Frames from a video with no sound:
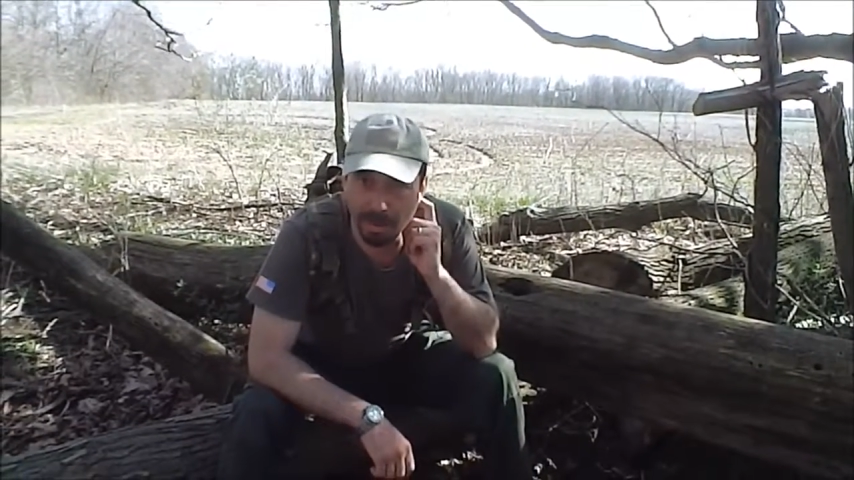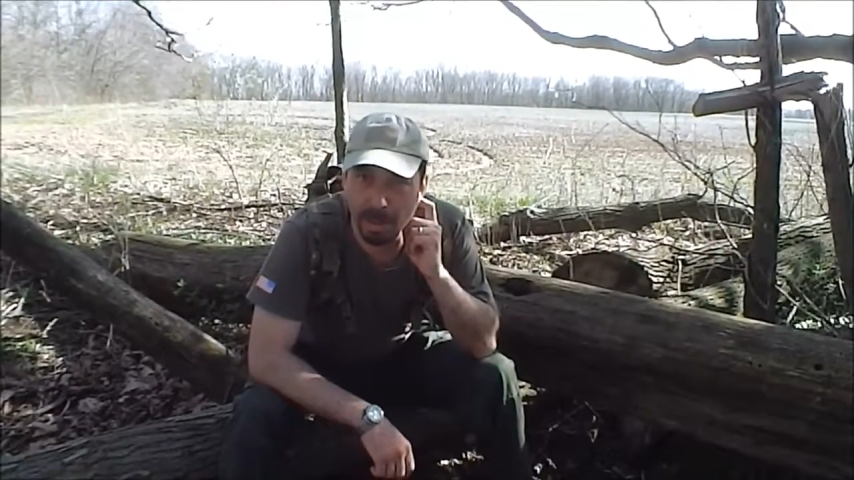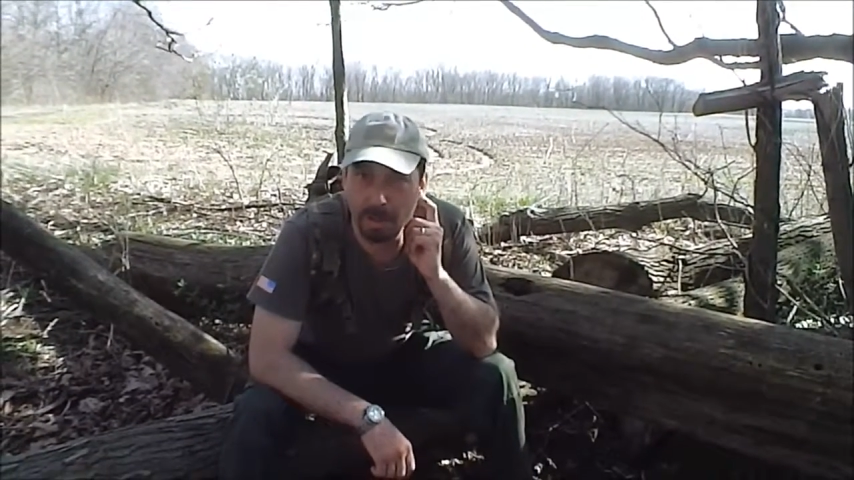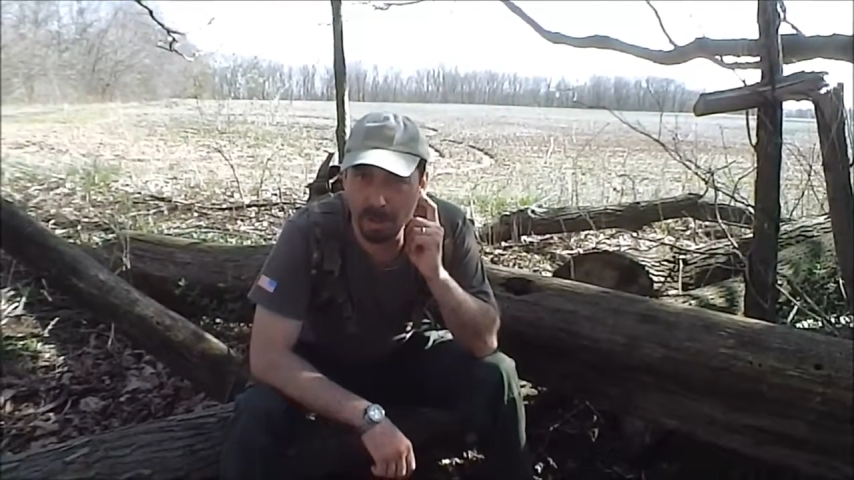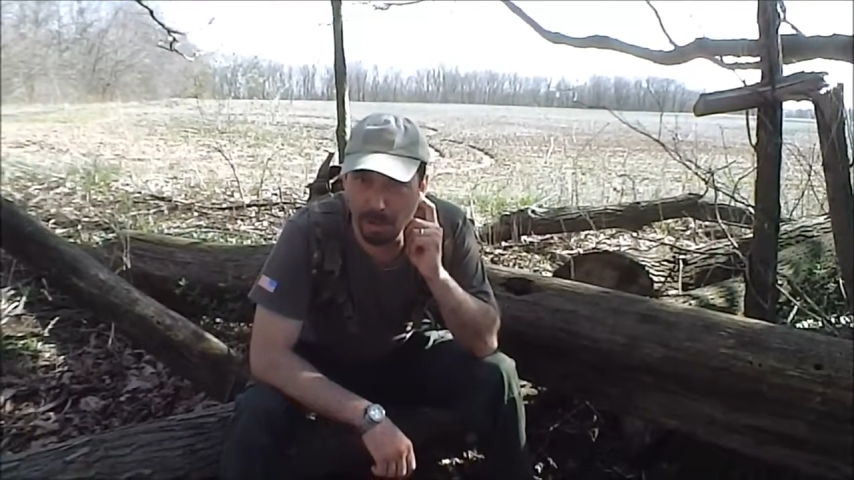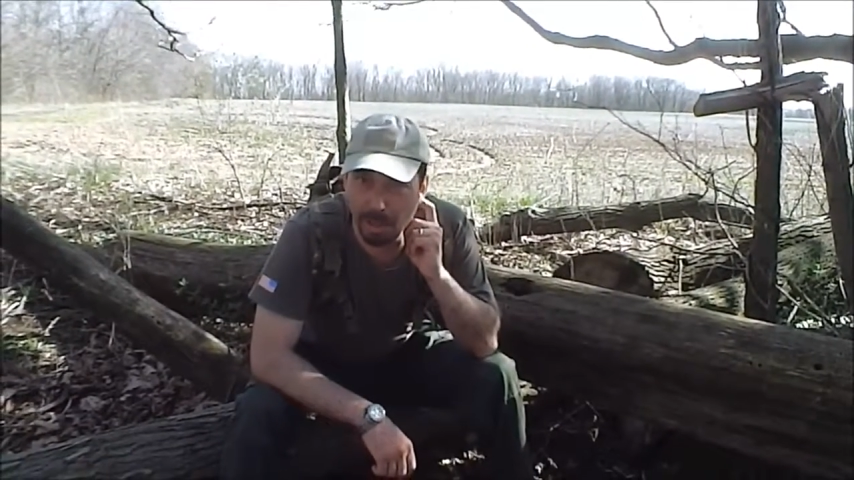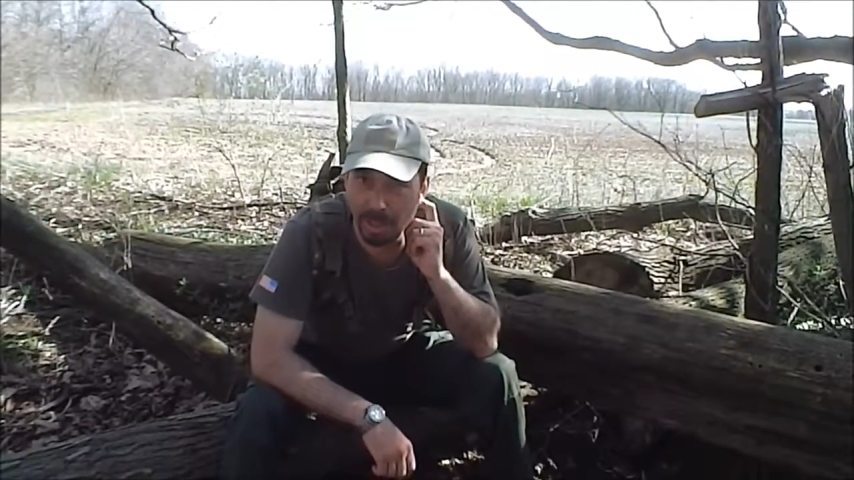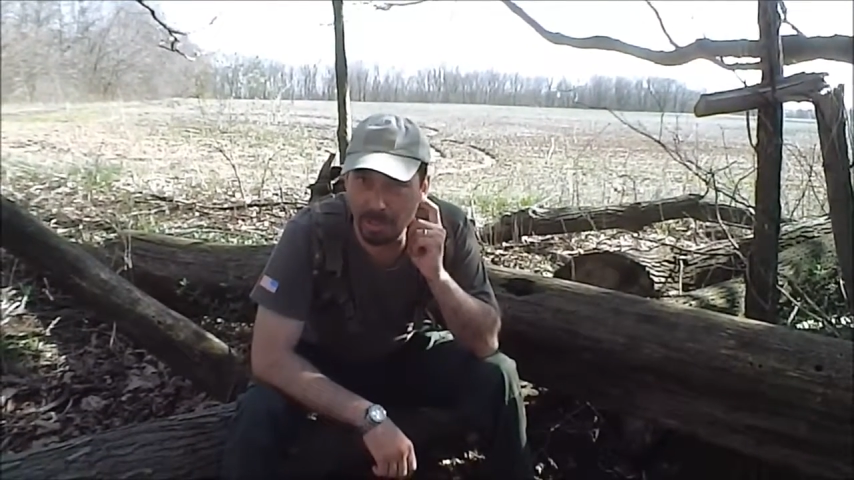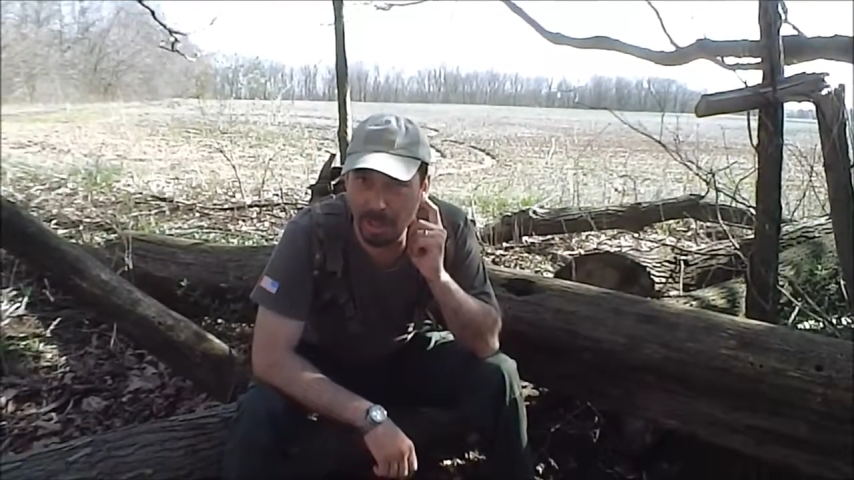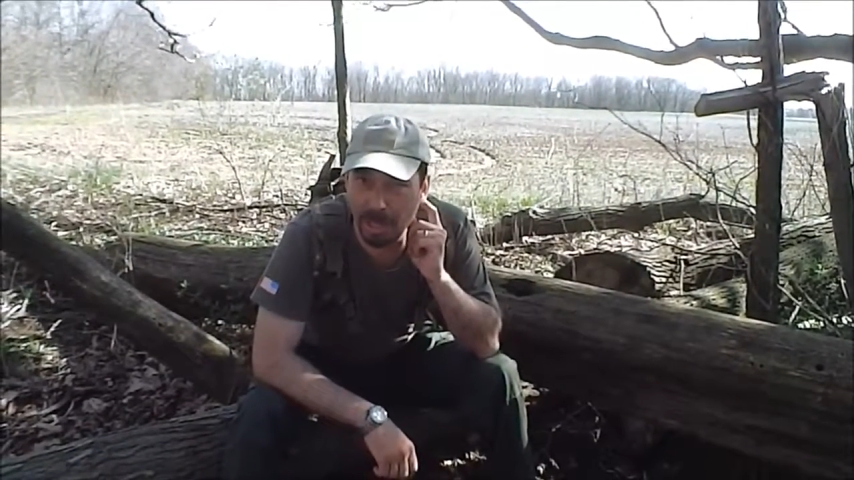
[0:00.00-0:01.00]
field and look
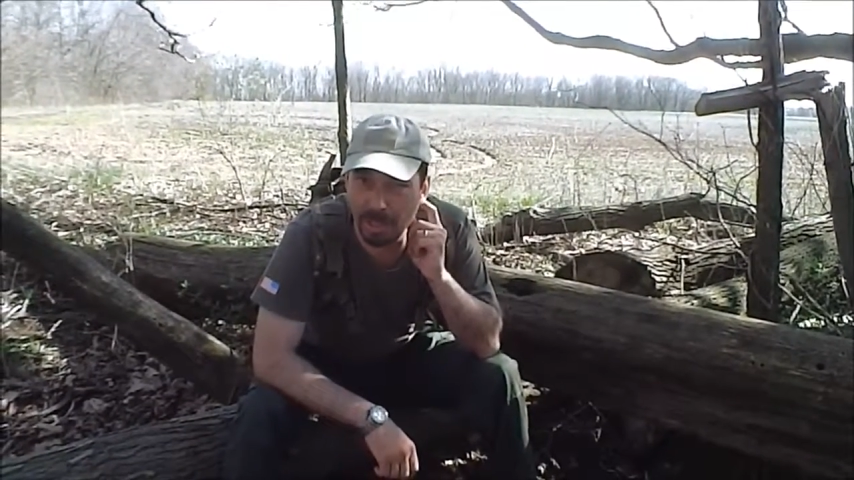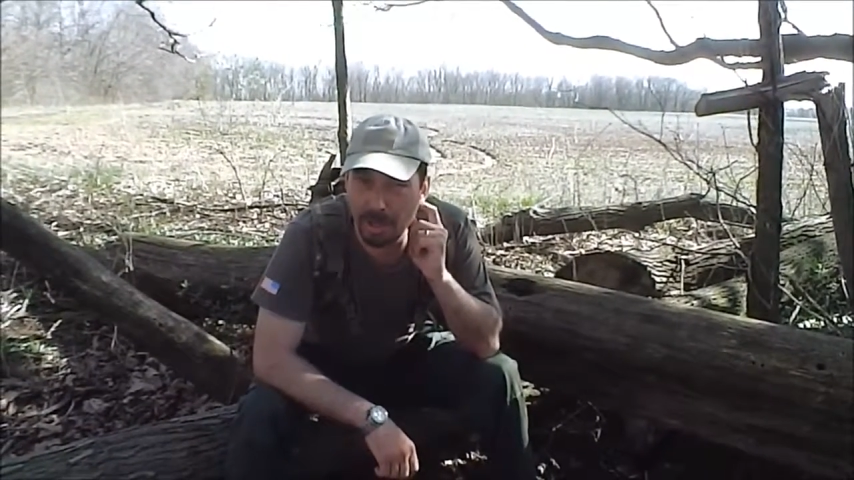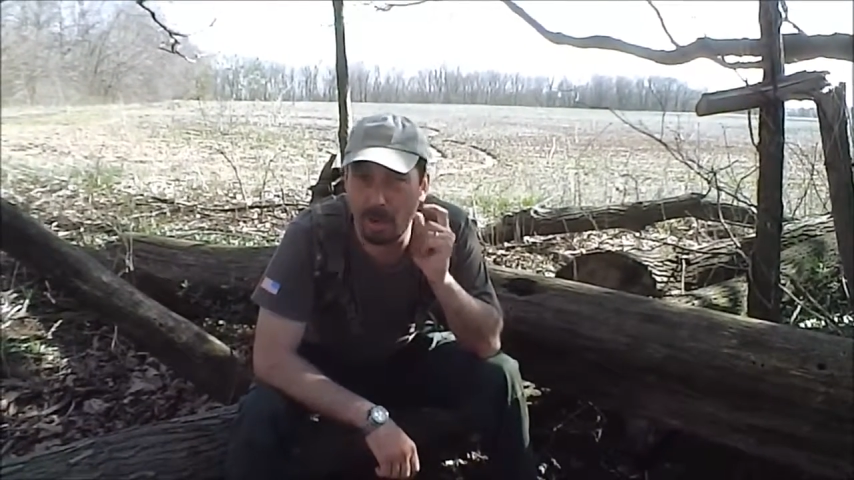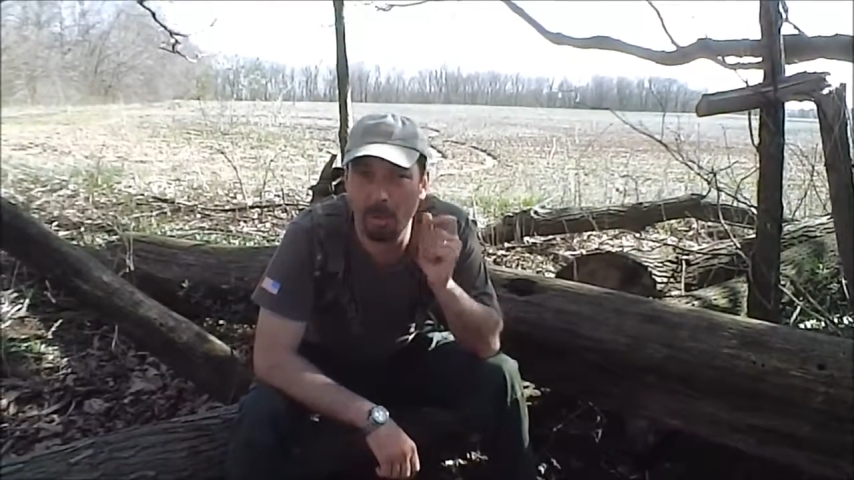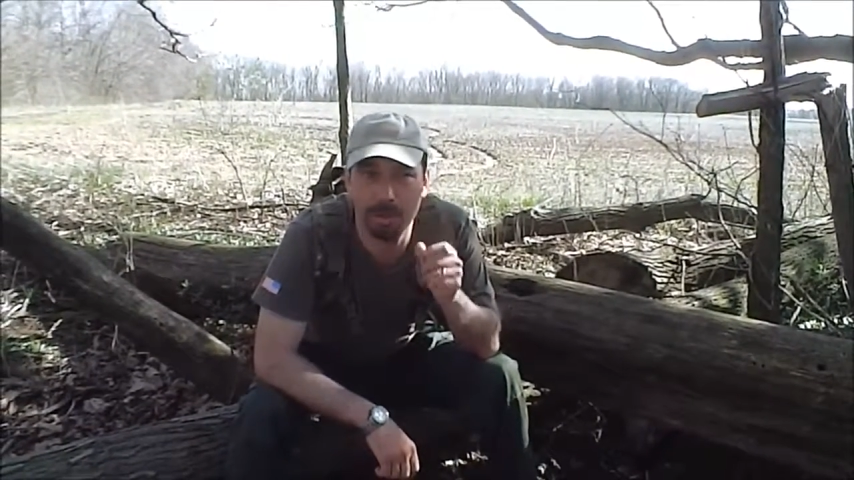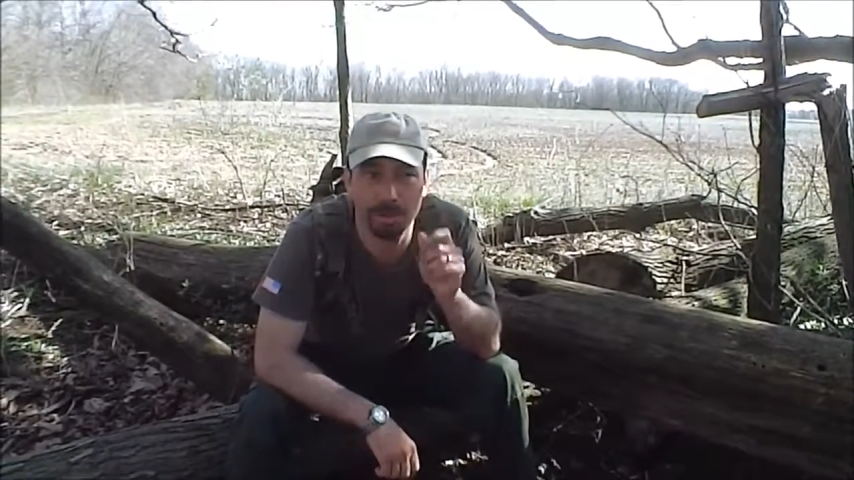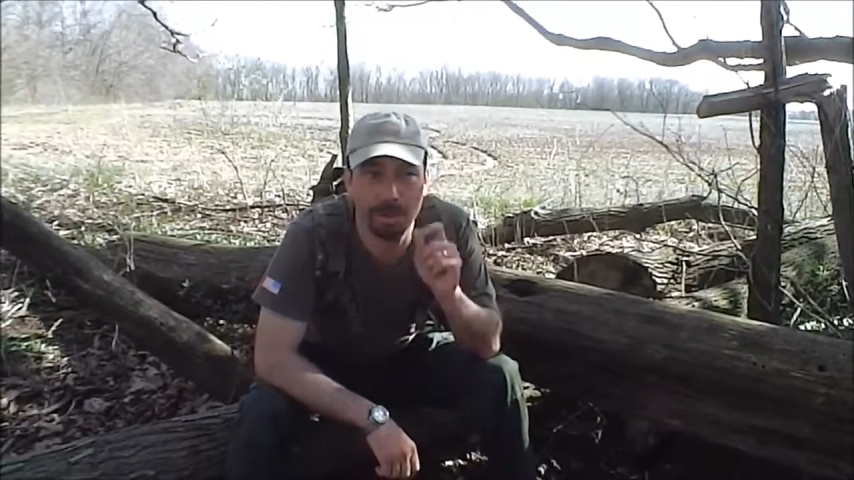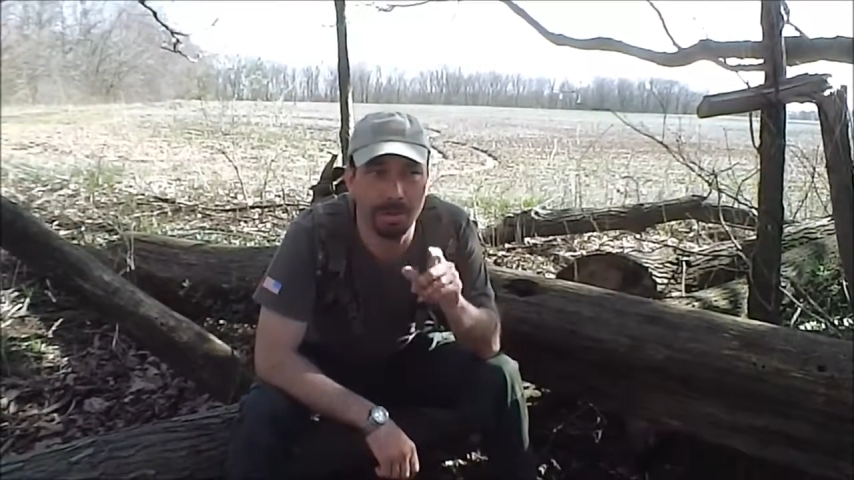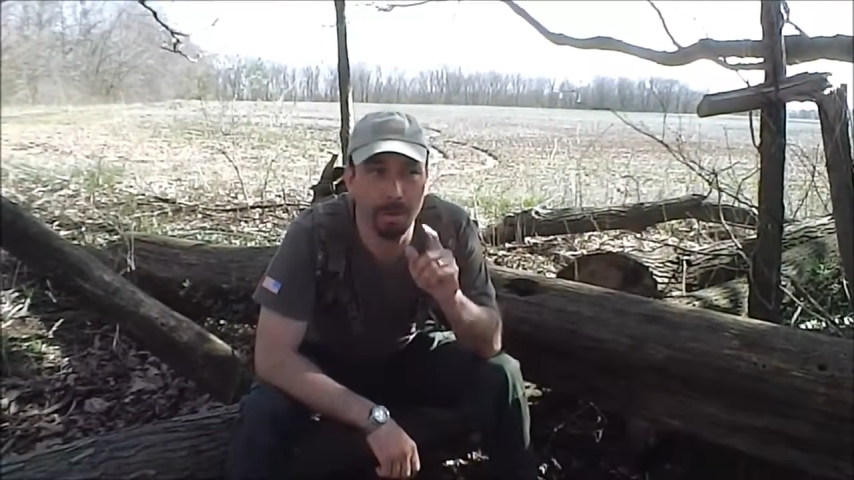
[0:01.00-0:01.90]
at the plants, know what you're doing.